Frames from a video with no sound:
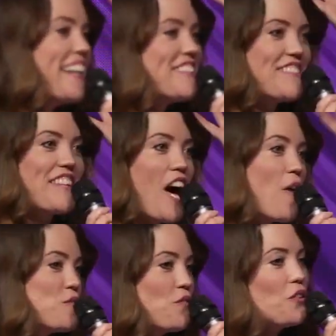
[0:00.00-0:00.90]
just
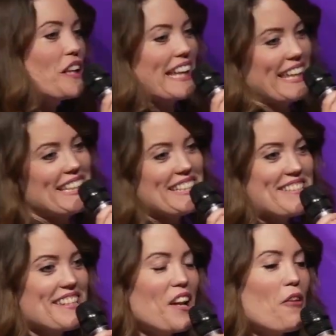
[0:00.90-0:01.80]
house full of
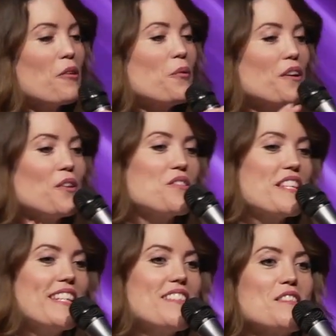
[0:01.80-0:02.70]
kids. And every one of those
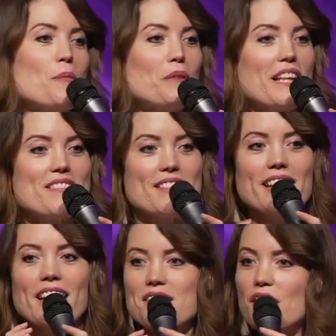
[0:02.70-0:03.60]
kids is a
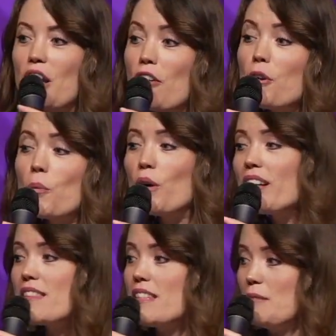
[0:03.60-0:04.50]
blessing. And I tell you, every
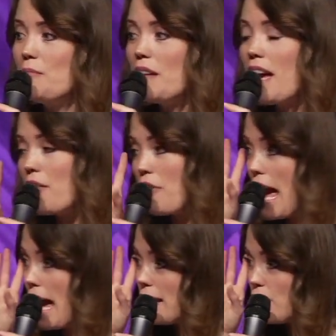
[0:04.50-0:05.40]
one of them have
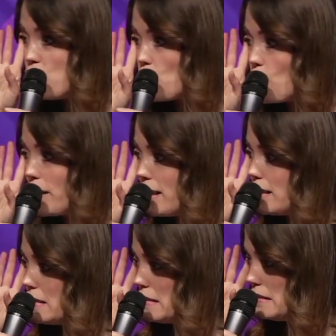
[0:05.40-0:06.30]
added joy
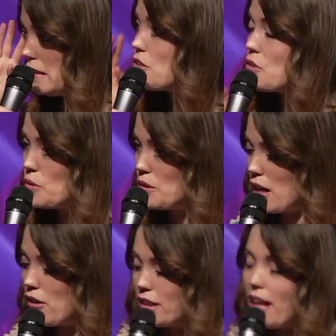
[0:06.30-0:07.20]
to
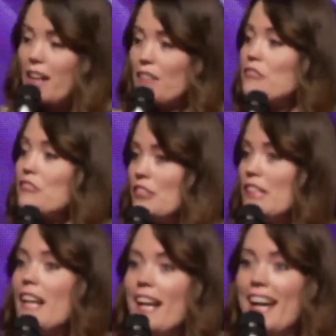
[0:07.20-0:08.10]
our life.
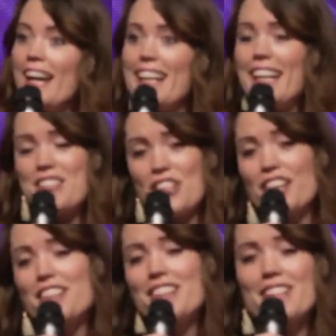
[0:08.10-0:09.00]
And I
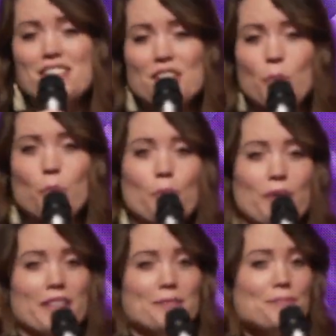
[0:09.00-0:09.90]
started to get to the
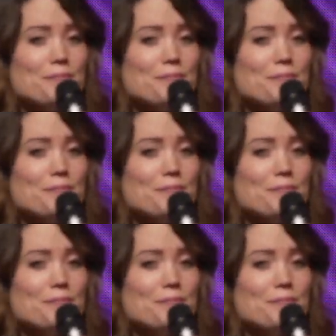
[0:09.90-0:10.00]
point